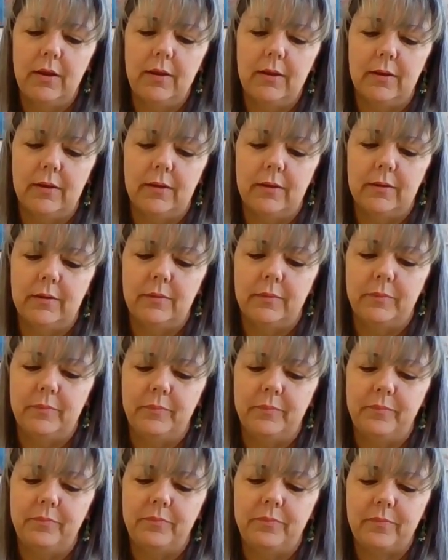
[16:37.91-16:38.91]

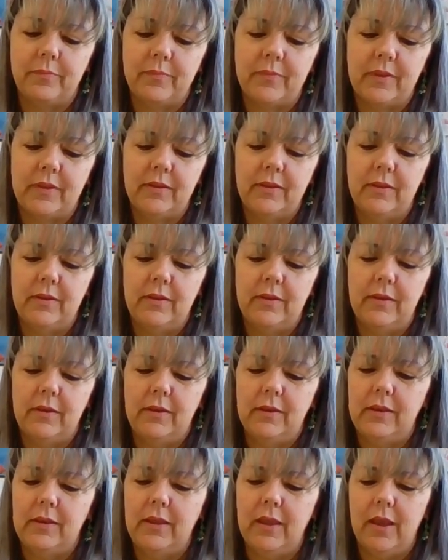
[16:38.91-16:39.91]

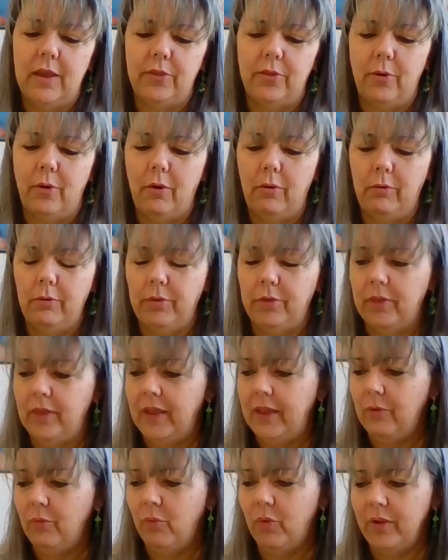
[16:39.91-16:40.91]
Yeah, the whole
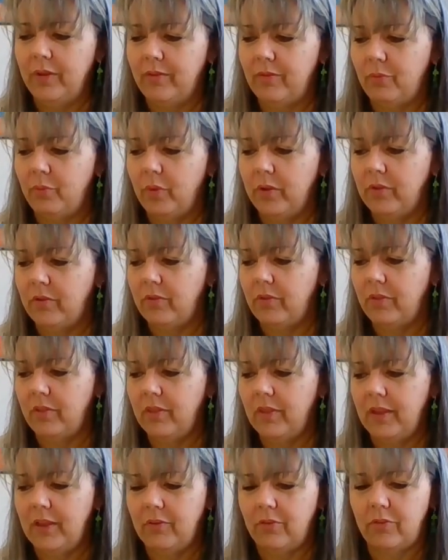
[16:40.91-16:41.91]
thing, once
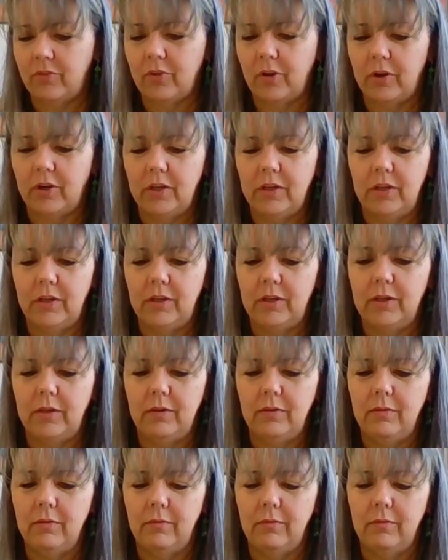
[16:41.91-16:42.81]
it started